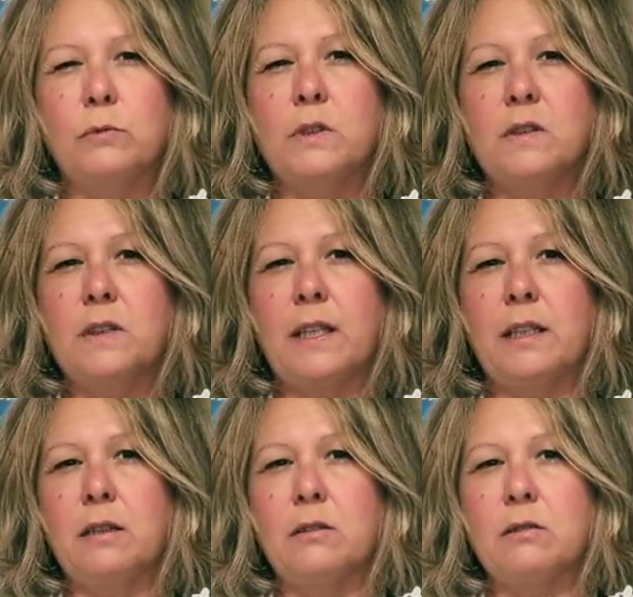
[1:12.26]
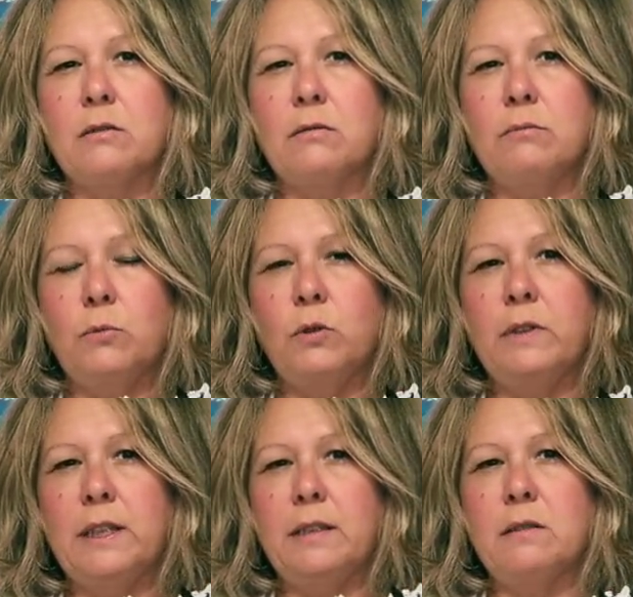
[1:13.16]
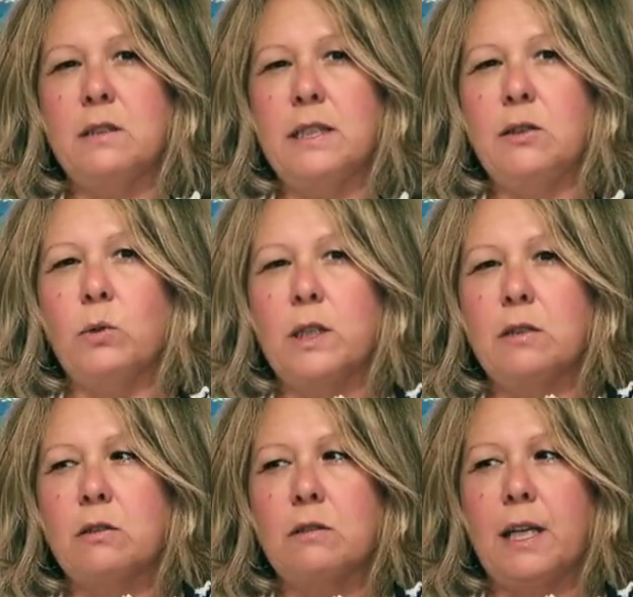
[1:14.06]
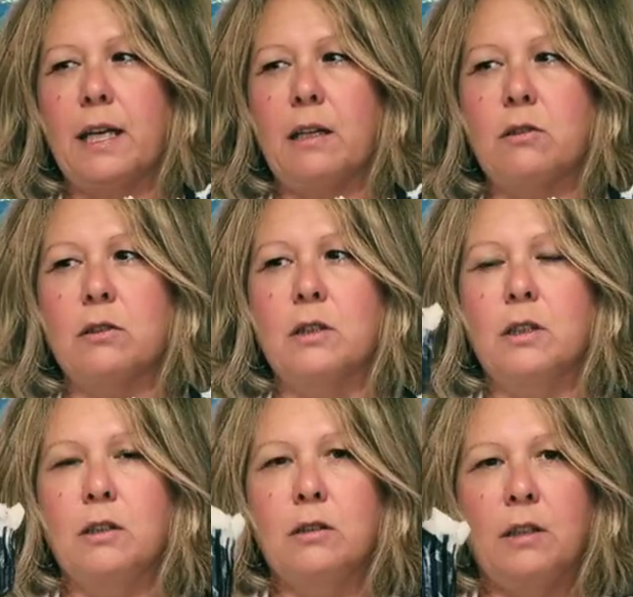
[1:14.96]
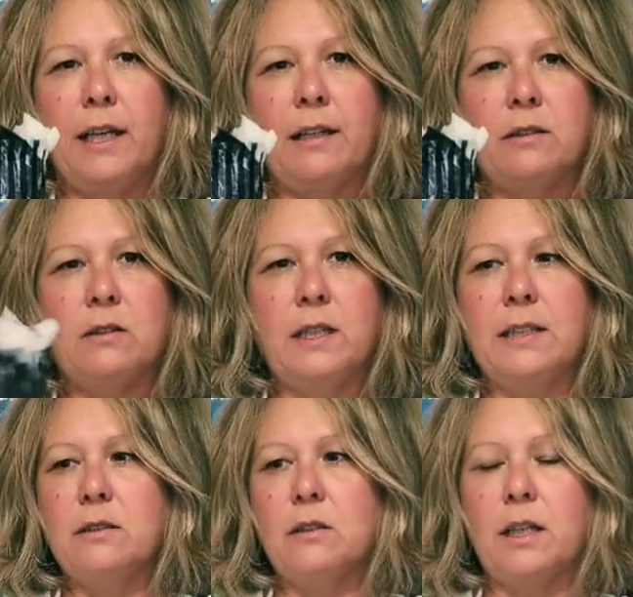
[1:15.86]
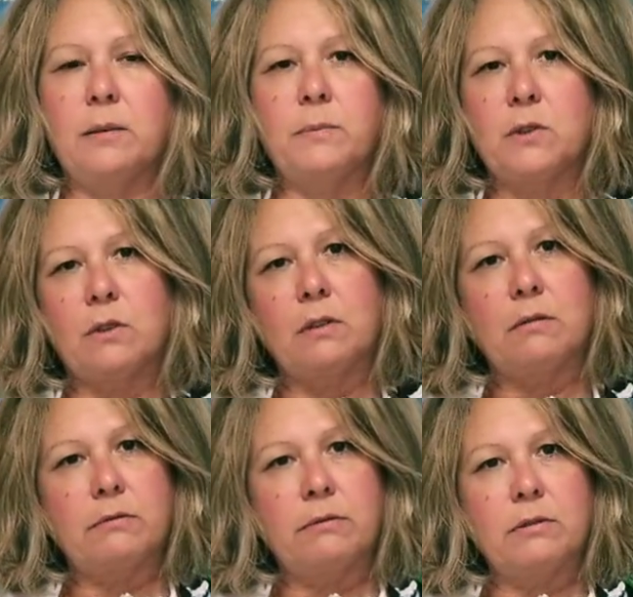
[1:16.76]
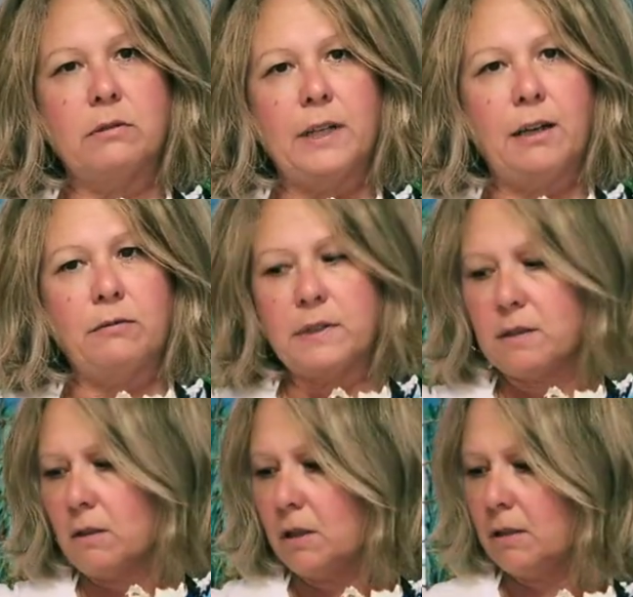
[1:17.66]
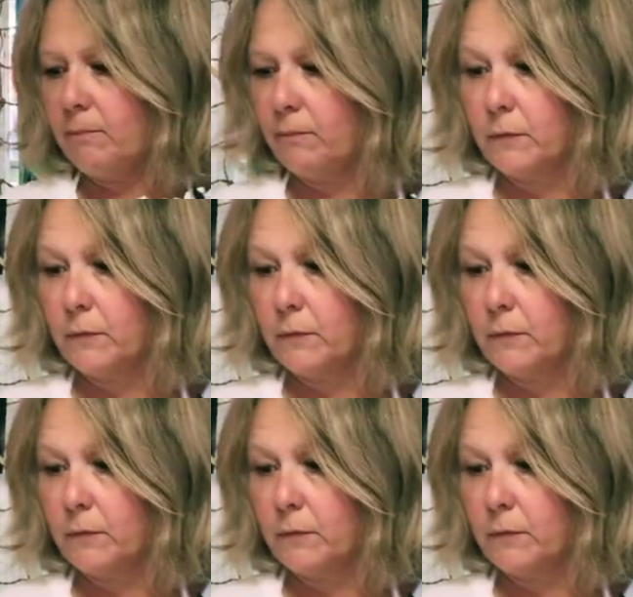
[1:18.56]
second movie sequence that has these types of outfits on them.